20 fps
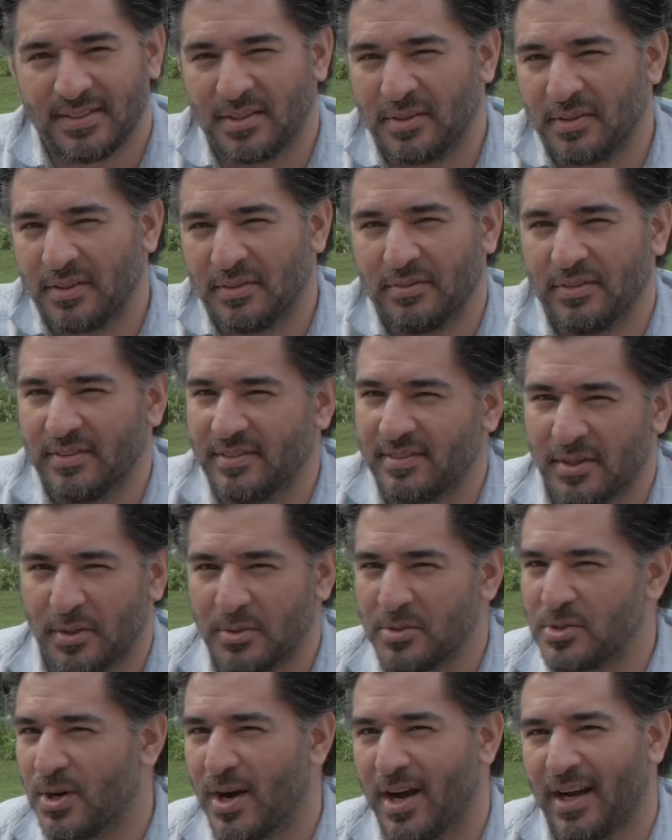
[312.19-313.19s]

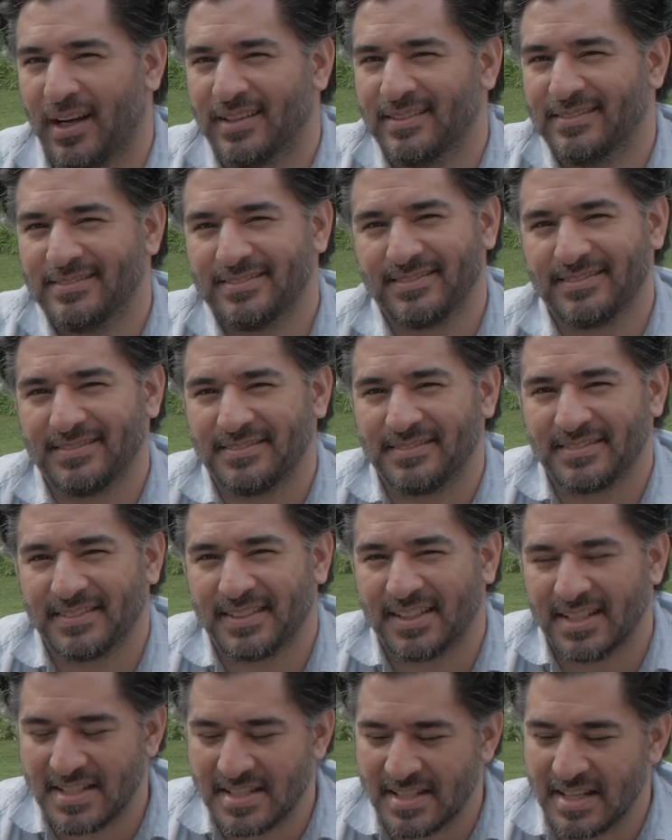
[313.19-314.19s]
Don't try it,
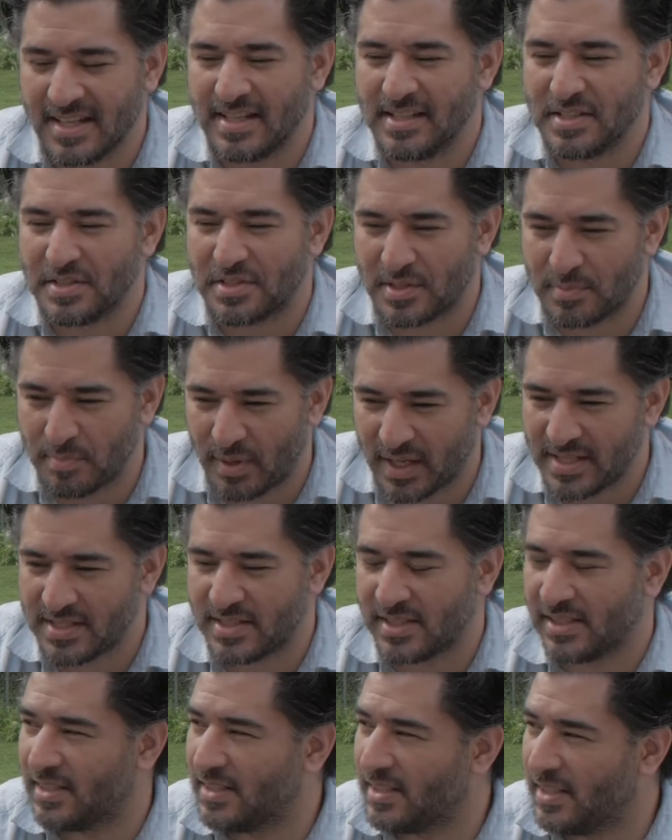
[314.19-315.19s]
because it is
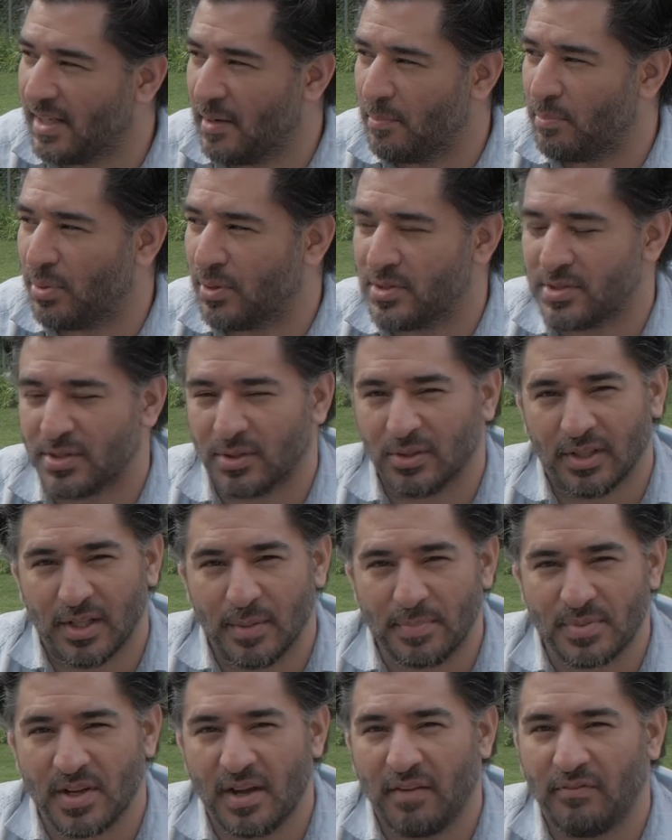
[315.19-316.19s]
spicy. It puts your
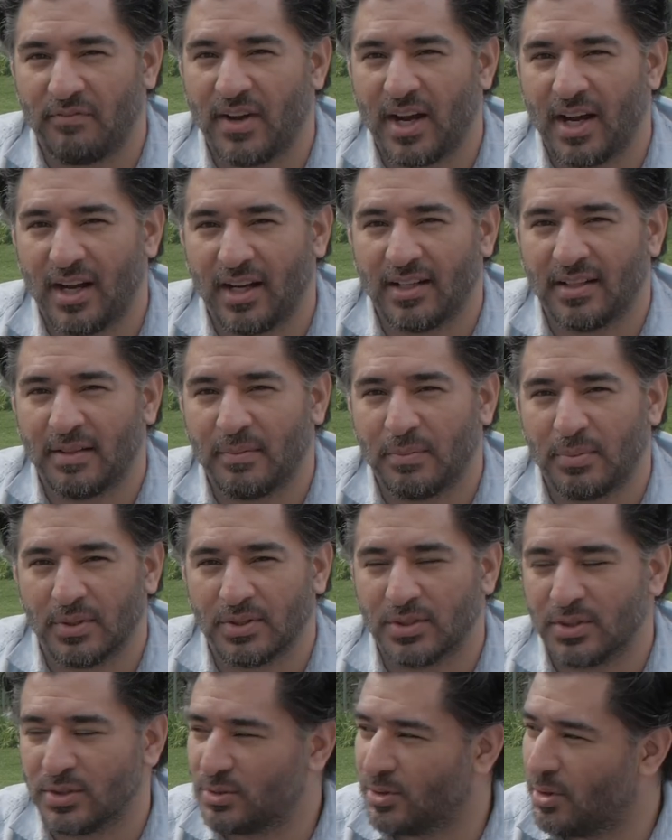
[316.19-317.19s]
lips on fire, it
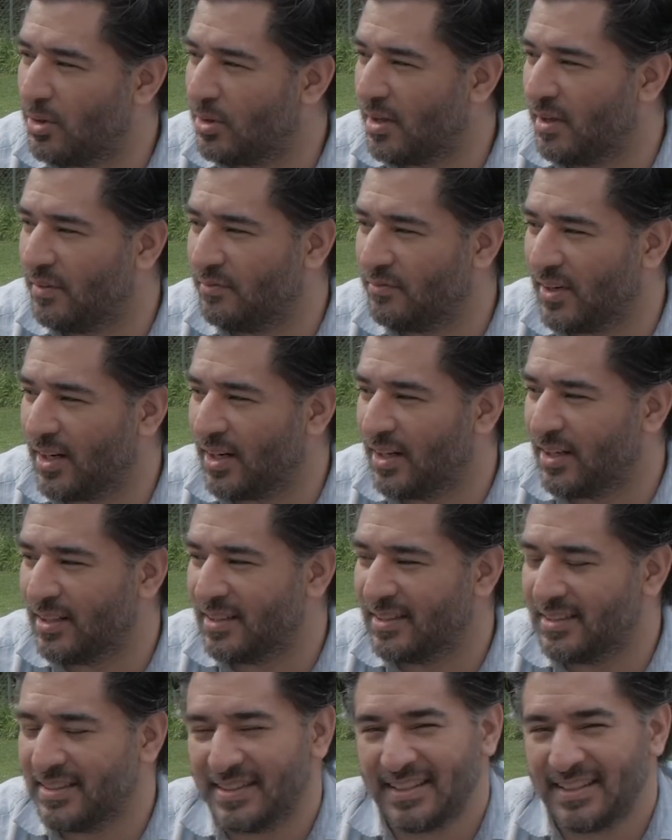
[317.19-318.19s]
puts your throat on fire.